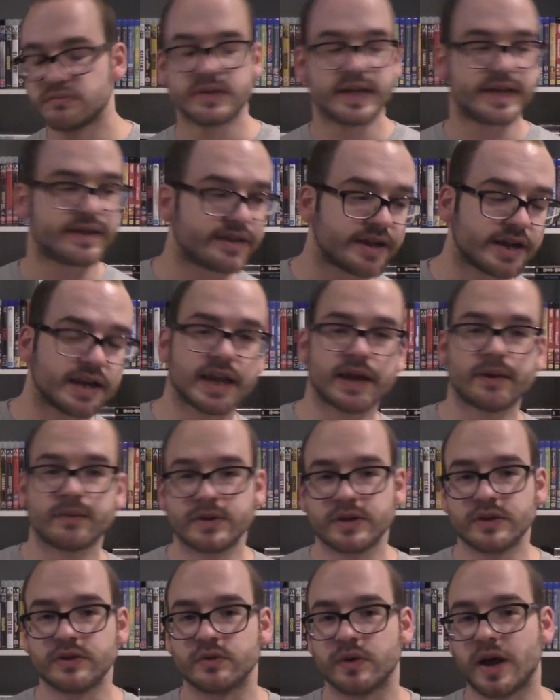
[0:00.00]
That's kind of how
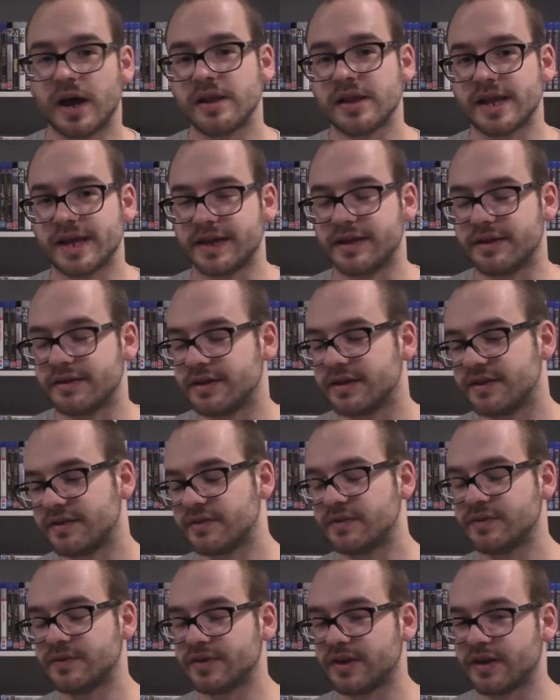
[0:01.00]
we do. I like it. It's
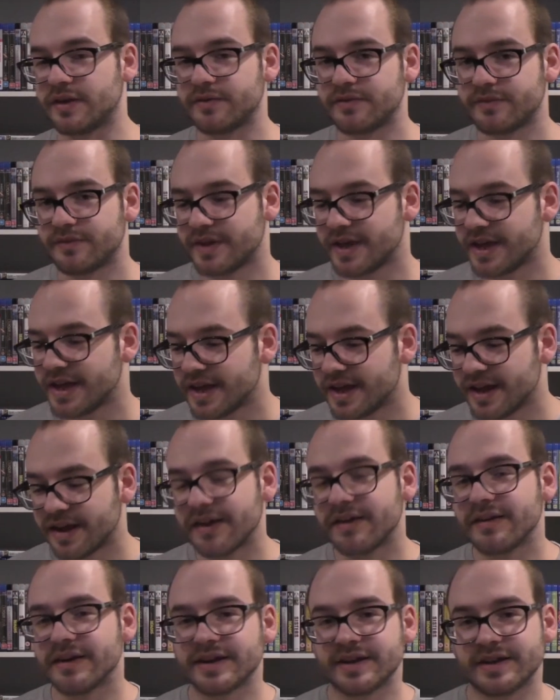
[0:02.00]
good stuff.
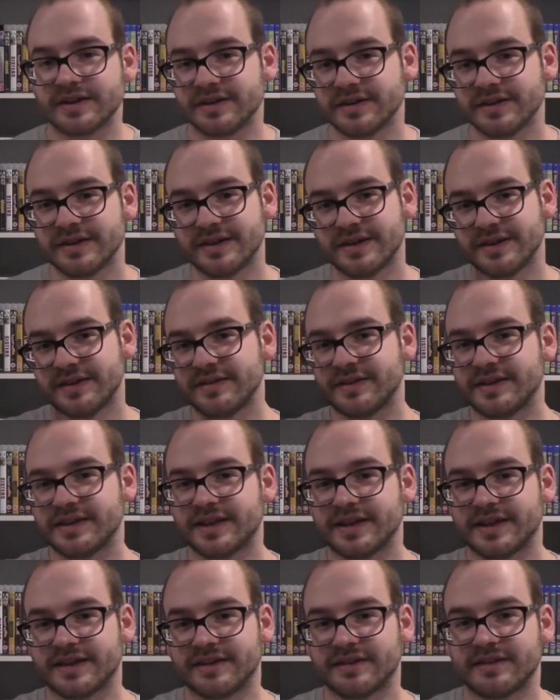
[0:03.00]
Alrighty. See you
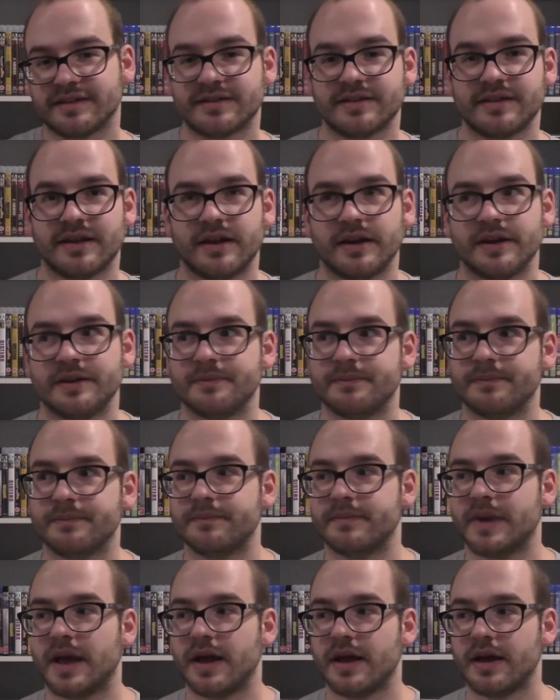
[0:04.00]
next
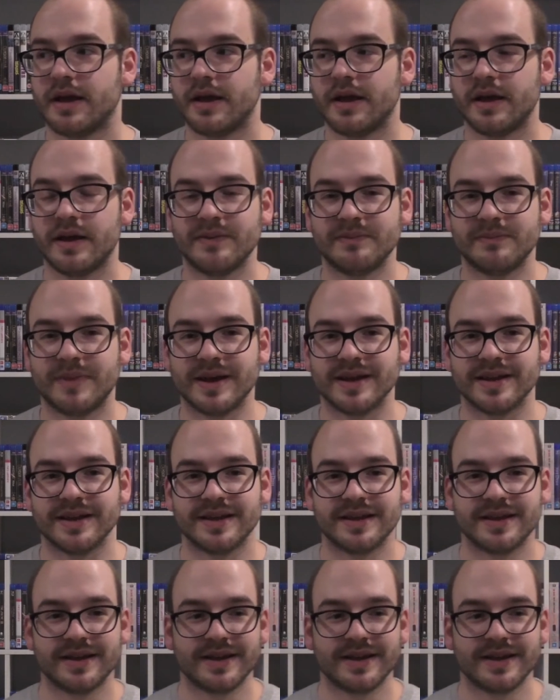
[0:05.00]
time. Bye.